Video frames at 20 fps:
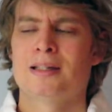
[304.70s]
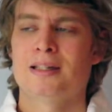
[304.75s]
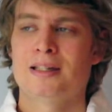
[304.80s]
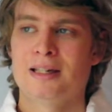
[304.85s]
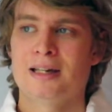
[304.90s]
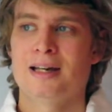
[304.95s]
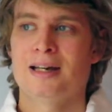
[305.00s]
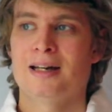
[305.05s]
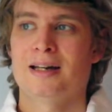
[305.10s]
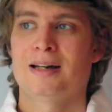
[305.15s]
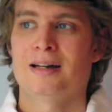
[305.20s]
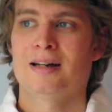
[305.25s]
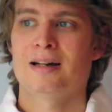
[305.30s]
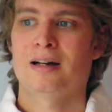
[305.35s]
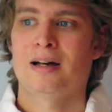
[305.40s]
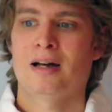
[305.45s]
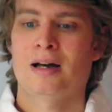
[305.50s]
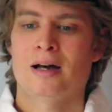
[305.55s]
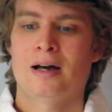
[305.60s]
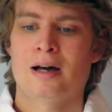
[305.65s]
yeah,
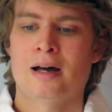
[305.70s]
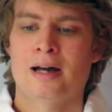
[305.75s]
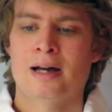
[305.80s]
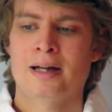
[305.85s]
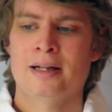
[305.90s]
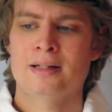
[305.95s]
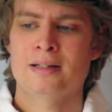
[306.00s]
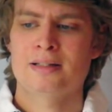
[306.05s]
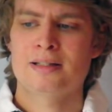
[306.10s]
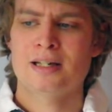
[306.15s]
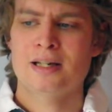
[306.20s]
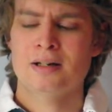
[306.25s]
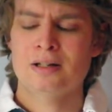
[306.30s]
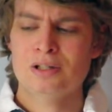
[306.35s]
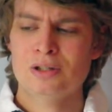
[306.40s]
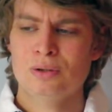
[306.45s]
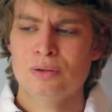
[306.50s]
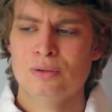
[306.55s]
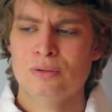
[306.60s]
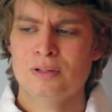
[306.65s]
and I
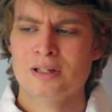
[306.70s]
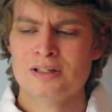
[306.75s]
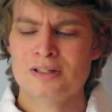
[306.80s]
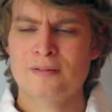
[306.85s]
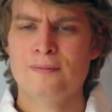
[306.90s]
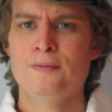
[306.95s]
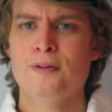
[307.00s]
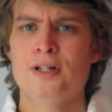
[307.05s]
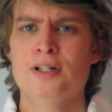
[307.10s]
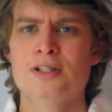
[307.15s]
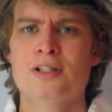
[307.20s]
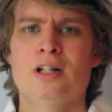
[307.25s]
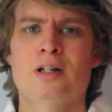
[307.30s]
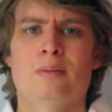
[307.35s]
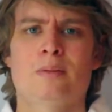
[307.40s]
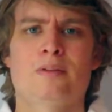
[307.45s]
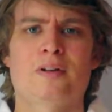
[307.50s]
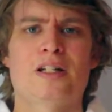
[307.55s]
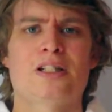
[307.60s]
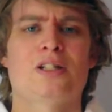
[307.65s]
saw that's the first
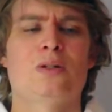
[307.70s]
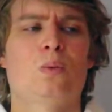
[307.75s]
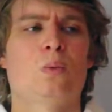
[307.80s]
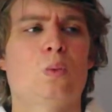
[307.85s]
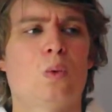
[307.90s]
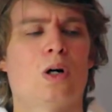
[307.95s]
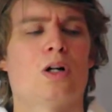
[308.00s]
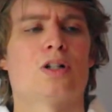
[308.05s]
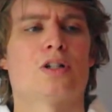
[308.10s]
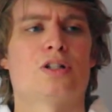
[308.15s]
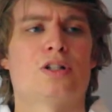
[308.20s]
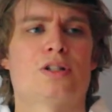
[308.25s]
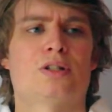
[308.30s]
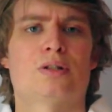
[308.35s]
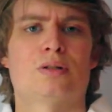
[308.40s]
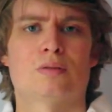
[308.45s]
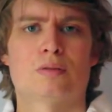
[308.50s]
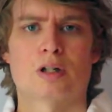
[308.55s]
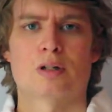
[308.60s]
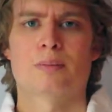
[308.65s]
time I've actually watched
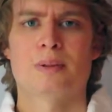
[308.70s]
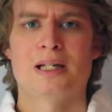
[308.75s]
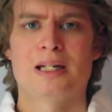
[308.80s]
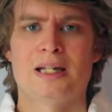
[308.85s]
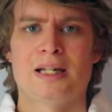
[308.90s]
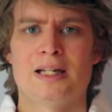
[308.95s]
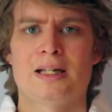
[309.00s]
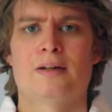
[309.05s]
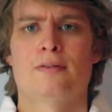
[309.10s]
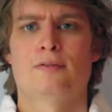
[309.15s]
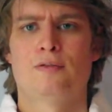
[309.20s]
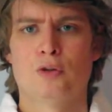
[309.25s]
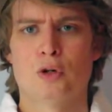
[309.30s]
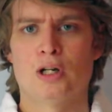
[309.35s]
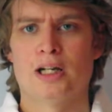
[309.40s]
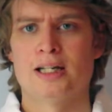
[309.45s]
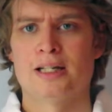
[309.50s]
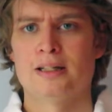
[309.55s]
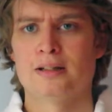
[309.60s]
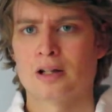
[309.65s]
rugby league
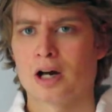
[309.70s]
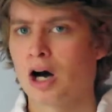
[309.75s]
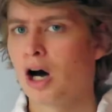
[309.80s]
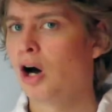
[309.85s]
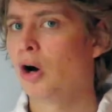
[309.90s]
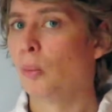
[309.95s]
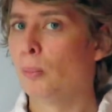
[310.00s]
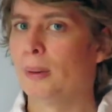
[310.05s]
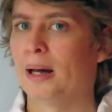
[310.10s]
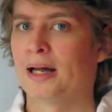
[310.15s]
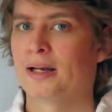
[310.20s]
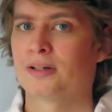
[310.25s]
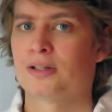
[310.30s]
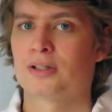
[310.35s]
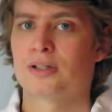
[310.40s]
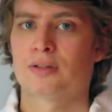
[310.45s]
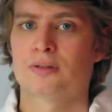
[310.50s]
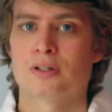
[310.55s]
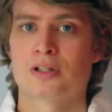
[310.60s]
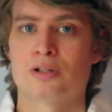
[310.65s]
fully, the whole
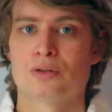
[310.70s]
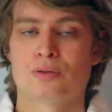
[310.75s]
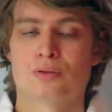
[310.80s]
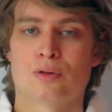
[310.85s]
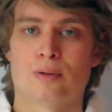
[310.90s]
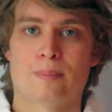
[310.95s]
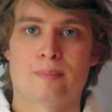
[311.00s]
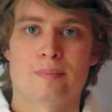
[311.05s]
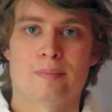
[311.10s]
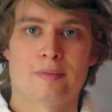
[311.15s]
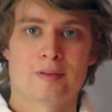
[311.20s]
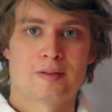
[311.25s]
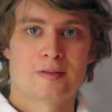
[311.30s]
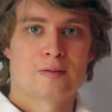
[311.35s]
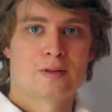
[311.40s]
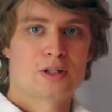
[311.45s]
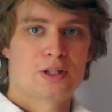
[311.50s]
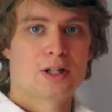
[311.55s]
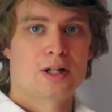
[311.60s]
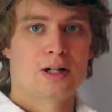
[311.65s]
match. This was from
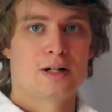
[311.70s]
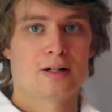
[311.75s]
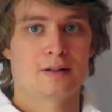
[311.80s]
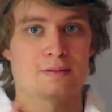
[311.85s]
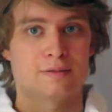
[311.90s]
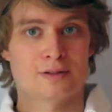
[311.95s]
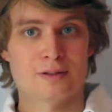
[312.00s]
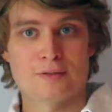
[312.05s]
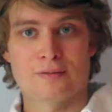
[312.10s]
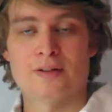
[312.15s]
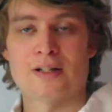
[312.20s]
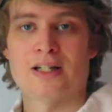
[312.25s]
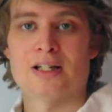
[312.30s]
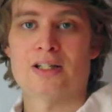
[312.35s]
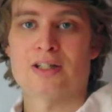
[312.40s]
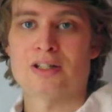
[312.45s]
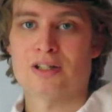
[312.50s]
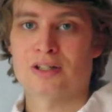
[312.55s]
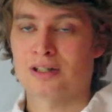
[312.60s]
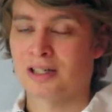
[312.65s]
start to
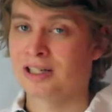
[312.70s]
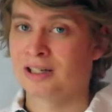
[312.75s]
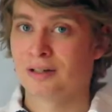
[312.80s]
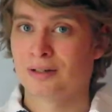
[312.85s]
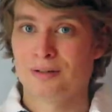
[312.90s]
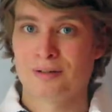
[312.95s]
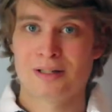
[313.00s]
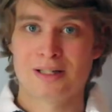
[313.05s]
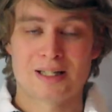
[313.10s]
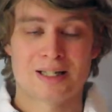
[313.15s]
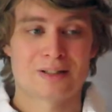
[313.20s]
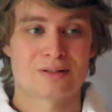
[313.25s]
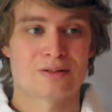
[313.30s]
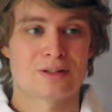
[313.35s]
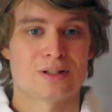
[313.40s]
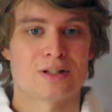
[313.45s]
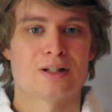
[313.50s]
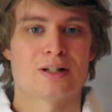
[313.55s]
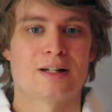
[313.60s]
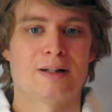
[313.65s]
finish, including extra
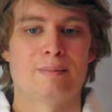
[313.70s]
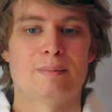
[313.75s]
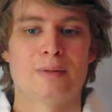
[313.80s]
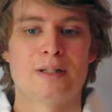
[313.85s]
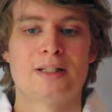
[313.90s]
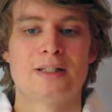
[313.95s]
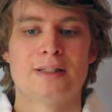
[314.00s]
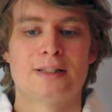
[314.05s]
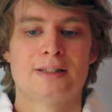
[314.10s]
time.